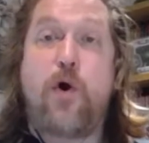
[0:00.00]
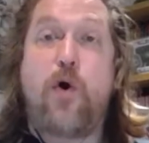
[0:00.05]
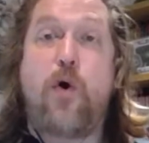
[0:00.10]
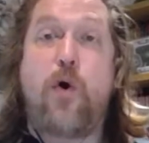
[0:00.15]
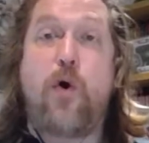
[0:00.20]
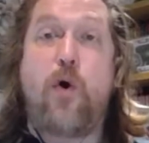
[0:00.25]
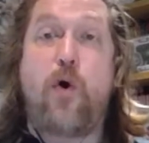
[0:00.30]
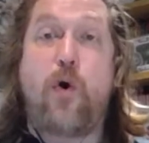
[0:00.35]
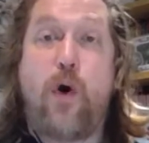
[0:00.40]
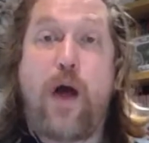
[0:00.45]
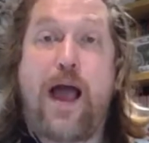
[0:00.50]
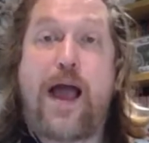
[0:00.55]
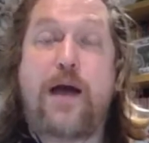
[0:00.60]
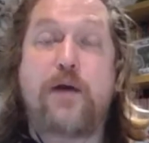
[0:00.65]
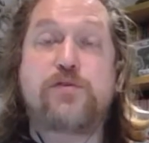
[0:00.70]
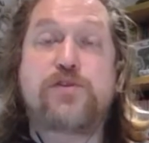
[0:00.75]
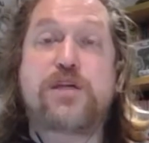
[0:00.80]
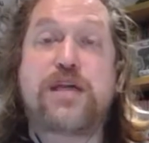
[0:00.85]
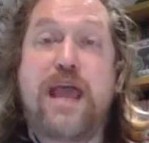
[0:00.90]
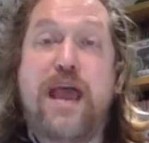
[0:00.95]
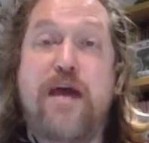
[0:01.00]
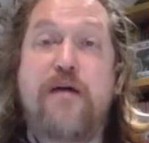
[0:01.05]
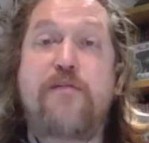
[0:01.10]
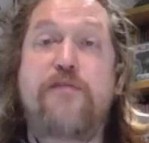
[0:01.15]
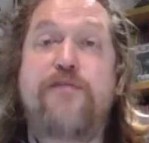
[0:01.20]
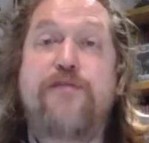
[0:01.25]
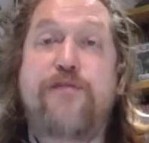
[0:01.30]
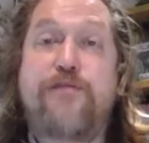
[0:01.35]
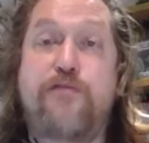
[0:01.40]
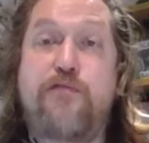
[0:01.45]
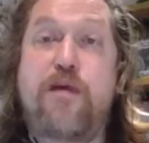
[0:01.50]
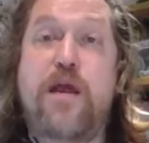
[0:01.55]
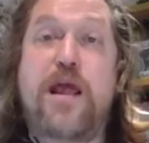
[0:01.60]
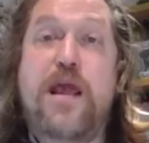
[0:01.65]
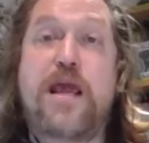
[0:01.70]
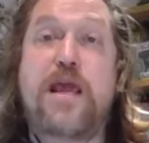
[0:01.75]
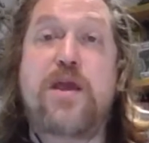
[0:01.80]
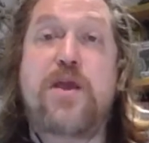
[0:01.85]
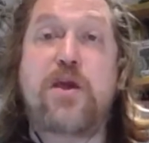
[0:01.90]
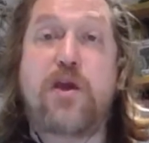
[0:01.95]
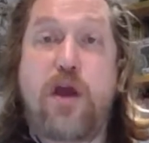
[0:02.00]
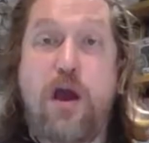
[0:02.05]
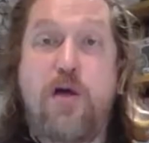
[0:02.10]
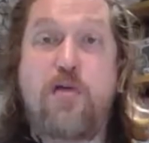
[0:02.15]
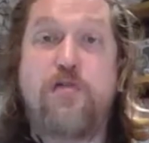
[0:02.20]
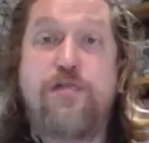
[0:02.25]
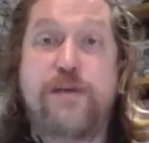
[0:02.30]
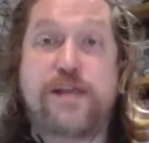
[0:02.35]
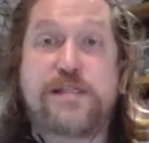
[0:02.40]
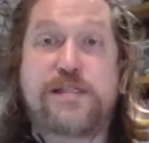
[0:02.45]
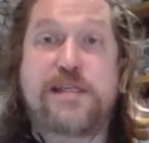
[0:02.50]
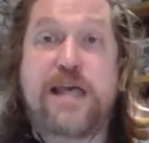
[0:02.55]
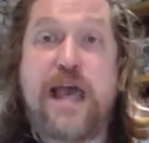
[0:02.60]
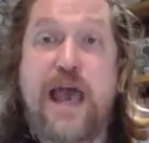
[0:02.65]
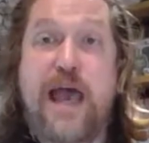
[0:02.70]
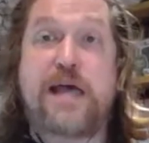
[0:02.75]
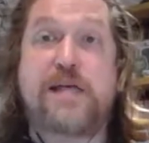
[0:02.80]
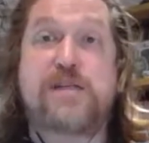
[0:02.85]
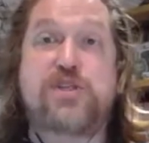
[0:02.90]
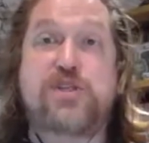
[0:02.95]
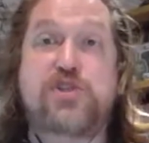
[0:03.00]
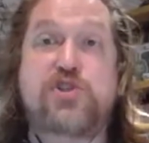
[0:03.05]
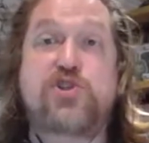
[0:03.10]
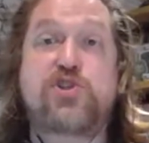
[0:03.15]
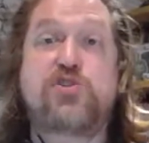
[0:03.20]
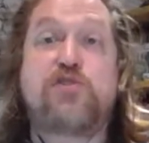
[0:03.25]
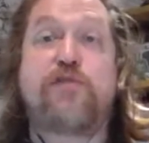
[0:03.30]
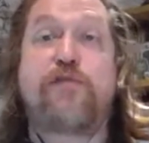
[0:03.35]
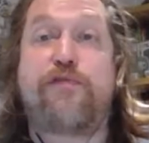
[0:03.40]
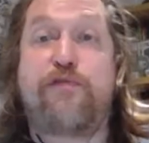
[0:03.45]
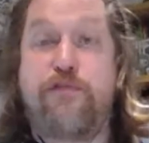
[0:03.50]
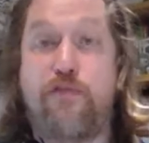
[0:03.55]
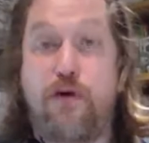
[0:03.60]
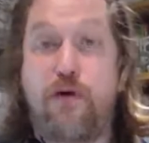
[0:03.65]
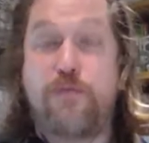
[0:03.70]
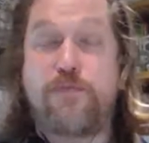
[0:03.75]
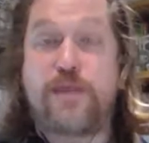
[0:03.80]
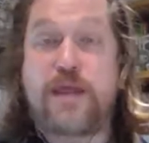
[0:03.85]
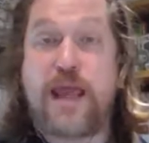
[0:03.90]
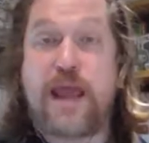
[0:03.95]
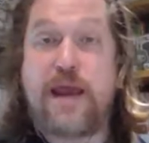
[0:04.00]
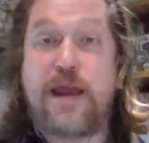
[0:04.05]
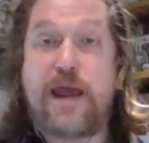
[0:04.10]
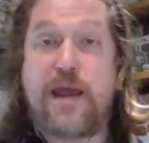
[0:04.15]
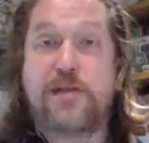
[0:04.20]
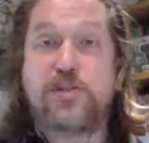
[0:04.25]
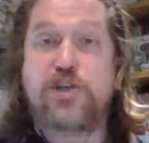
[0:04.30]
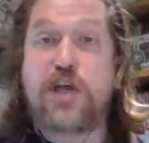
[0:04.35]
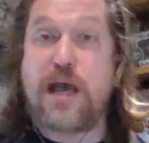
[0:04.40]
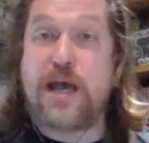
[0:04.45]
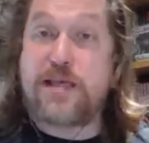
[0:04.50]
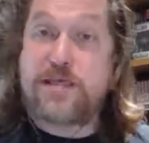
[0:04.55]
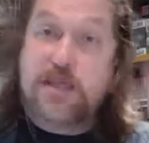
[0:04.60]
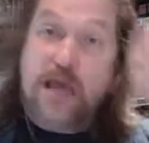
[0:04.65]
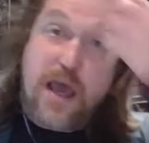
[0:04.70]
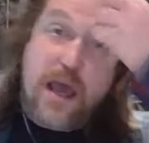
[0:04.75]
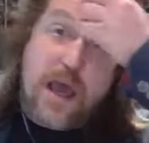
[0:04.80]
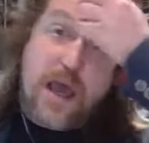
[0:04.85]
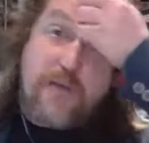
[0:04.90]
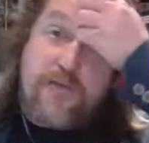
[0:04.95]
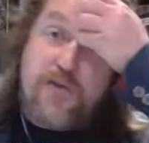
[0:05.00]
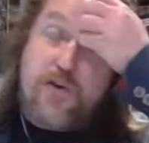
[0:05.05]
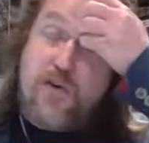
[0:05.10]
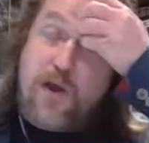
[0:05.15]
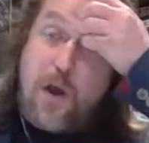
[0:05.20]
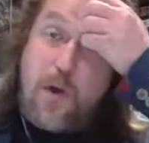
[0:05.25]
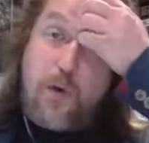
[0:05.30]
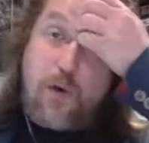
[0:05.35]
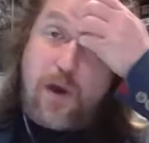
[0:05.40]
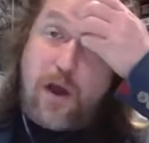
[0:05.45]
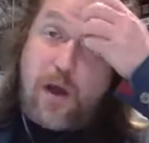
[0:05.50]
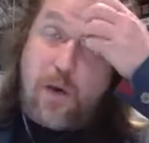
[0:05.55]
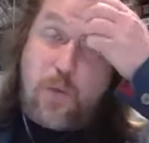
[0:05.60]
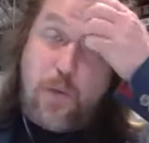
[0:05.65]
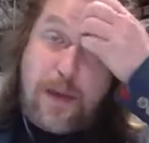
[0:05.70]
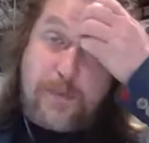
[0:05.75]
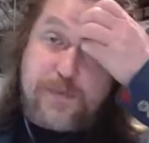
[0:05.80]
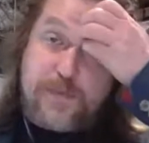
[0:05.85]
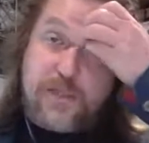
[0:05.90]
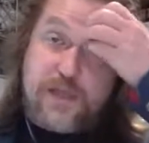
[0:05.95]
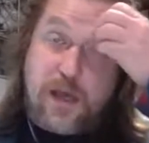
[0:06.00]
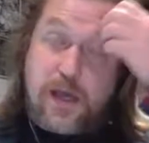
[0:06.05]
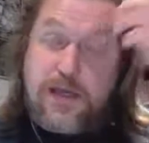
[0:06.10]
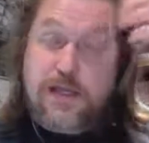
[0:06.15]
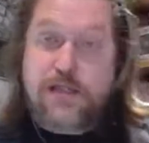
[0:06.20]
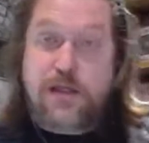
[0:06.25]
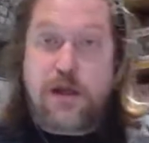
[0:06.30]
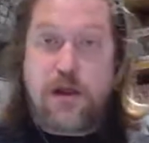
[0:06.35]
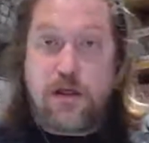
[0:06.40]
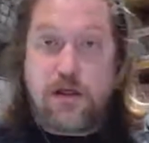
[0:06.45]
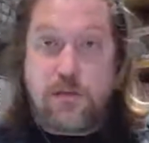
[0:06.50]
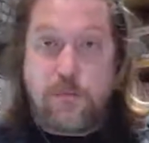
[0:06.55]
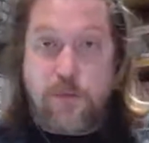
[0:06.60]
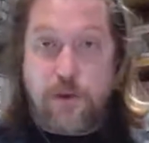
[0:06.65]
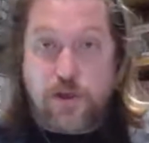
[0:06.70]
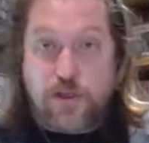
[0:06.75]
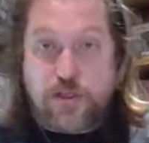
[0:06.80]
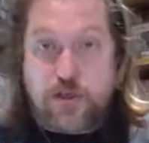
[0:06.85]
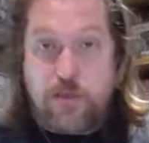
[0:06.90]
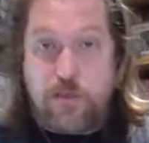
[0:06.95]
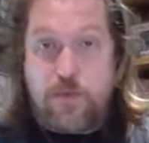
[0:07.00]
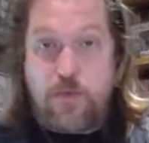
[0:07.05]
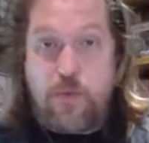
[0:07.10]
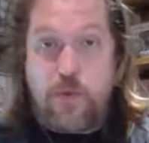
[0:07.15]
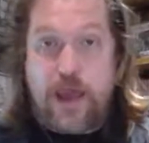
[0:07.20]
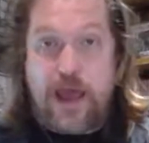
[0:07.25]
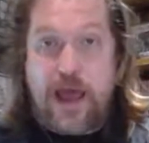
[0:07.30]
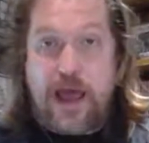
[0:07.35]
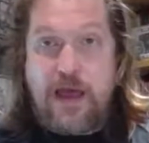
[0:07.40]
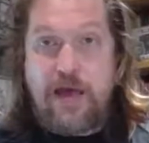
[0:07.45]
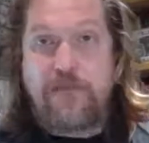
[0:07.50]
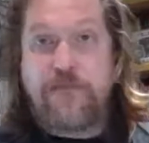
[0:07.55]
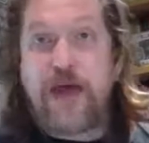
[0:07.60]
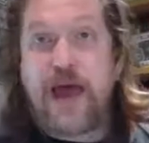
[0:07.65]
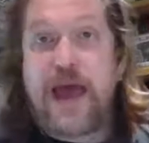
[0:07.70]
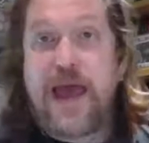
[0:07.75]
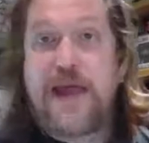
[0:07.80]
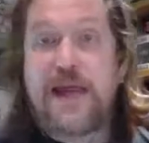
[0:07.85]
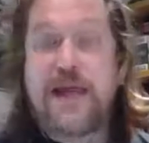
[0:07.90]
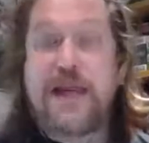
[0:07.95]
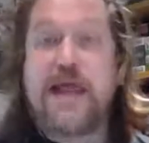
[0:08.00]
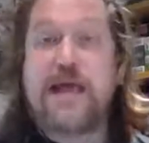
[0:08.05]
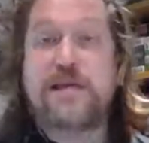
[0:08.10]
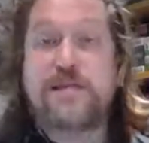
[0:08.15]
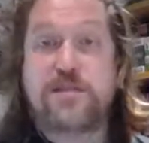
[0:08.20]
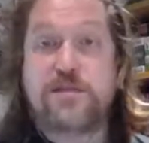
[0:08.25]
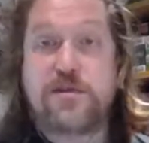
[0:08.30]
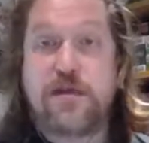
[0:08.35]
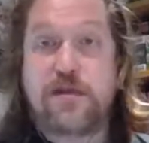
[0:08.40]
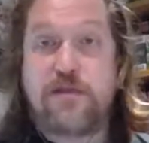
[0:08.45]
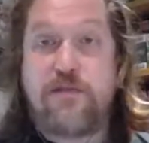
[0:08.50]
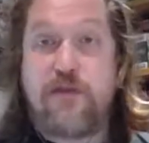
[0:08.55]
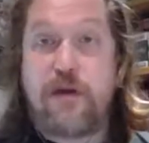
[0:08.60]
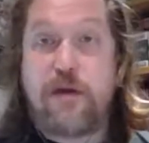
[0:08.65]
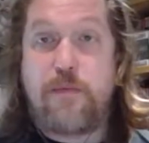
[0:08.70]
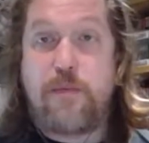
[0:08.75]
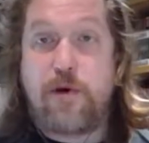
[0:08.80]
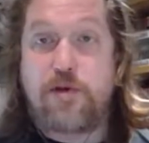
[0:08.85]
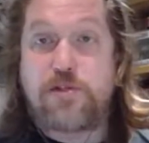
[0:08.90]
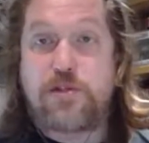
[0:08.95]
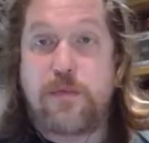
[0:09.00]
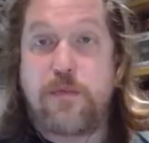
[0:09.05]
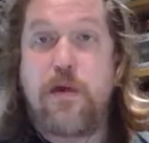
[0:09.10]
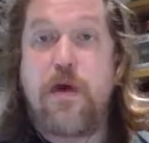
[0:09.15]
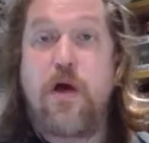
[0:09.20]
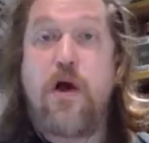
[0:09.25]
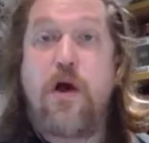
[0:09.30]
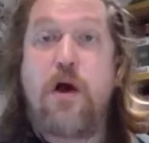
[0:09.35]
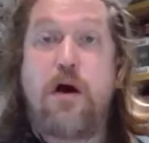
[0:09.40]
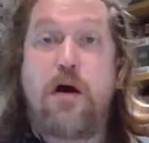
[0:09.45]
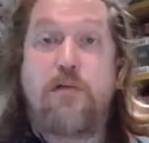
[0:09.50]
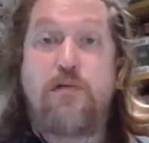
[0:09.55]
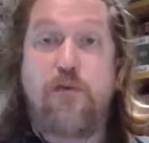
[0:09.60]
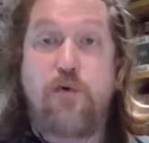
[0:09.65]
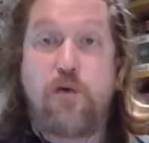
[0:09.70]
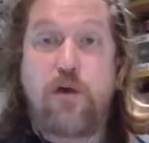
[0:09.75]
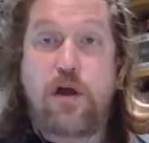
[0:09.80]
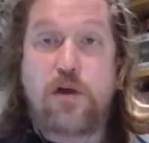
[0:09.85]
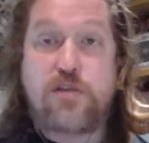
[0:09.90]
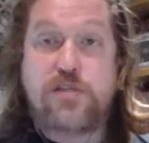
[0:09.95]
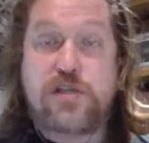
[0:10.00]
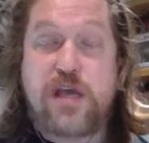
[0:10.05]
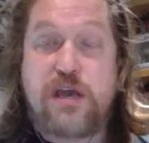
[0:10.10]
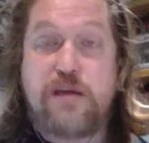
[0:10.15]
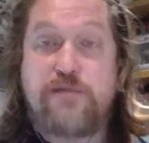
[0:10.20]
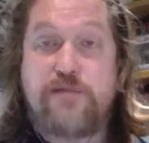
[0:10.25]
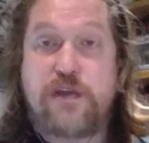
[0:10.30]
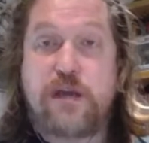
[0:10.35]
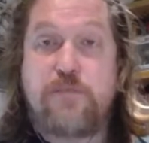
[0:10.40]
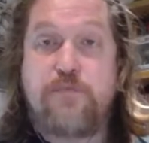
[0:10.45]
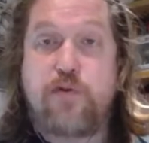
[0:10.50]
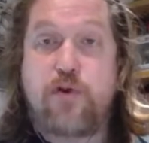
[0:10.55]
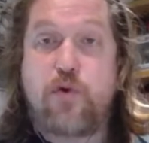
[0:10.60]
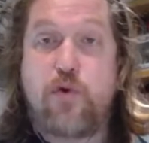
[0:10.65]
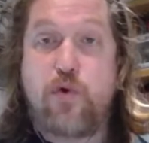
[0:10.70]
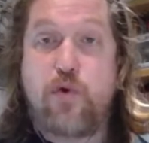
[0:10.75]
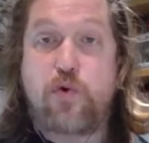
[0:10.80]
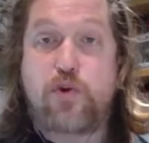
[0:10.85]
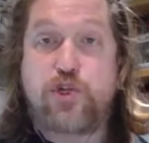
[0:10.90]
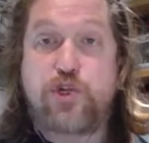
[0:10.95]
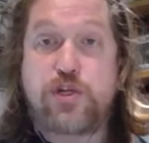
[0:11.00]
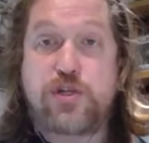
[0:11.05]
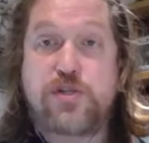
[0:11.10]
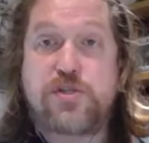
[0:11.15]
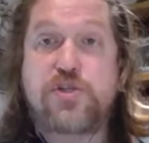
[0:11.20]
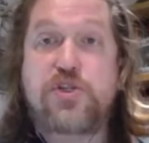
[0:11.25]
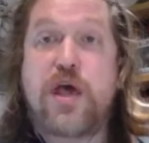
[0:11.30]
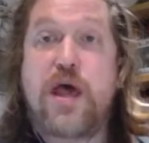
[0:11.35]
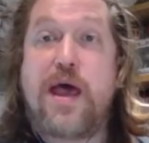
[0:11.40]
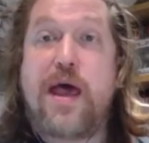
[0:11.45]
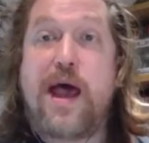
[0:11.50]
or how to get free COVID tests from the NHS, if you go on our website, and at the bottom we have a list at the very bottom of all our safety precautions,